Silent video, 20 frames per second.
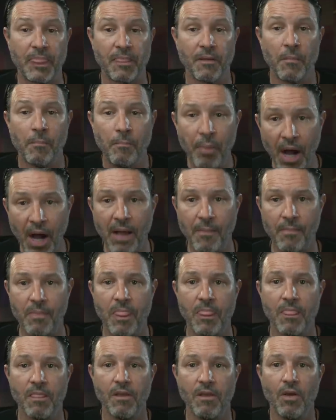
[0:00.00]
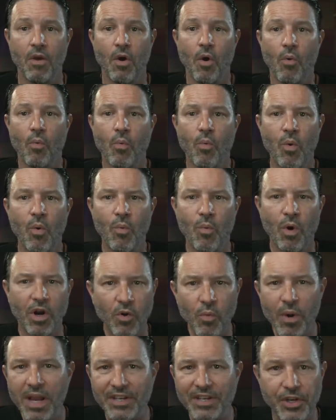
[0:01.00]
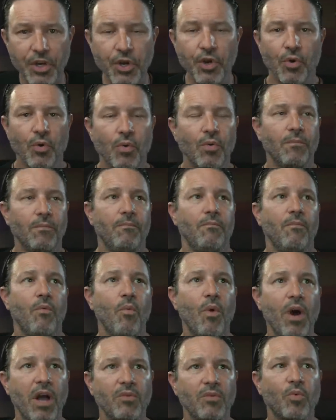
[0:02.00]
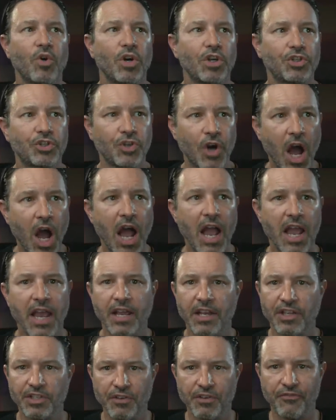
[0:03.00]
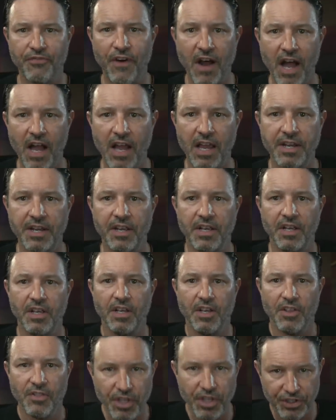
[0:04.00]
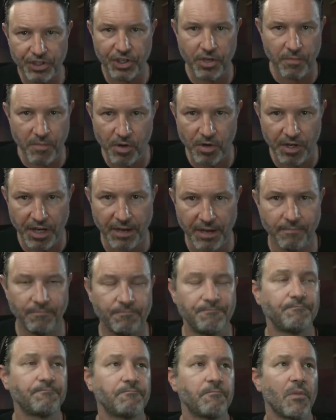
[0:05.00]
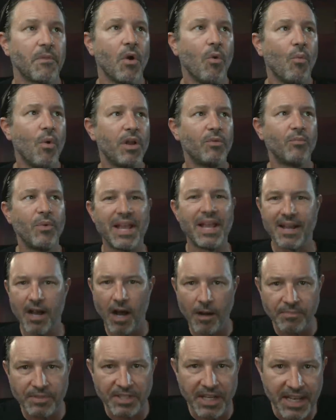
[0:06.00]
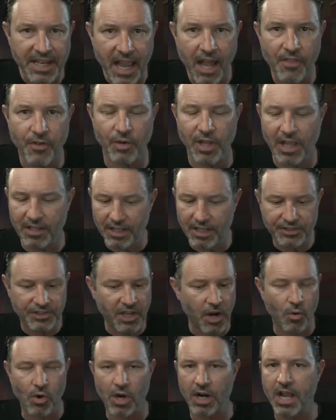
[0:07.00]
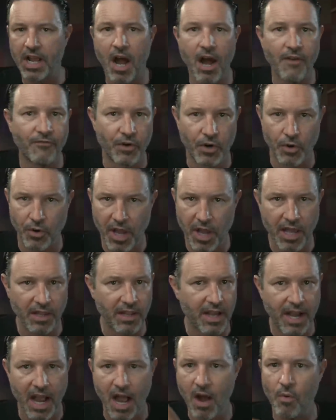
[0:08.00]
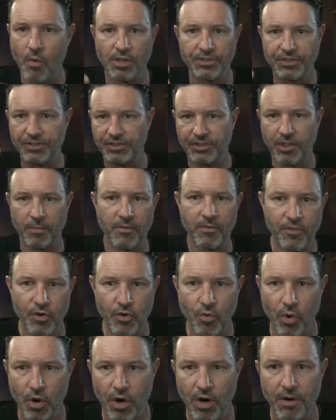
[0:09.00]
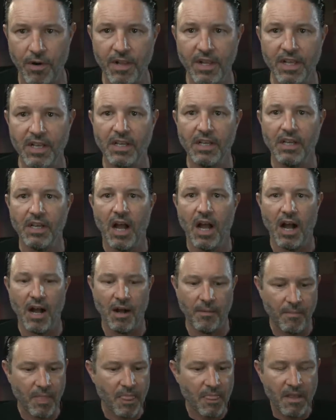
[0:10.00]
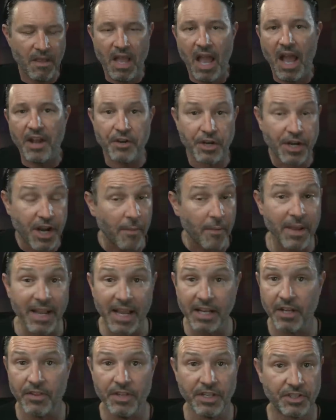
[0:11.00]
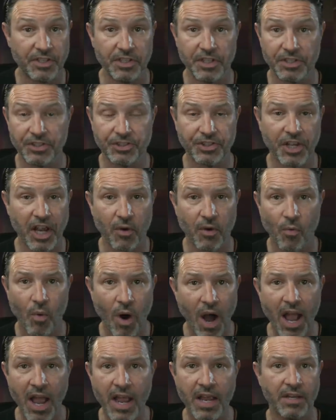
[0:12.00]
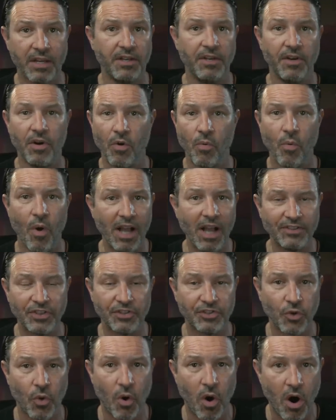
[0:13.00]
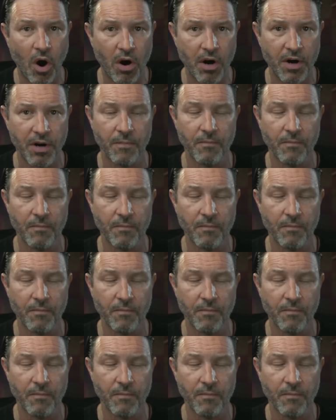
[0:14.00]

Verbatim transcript: But w- what do we do when we're trying to find this community? when we come together, like let's say we're a convert, okay? Like I wasn't, some of you were. Um, and you're coming into this and it's like, why, you know, why is it so hard?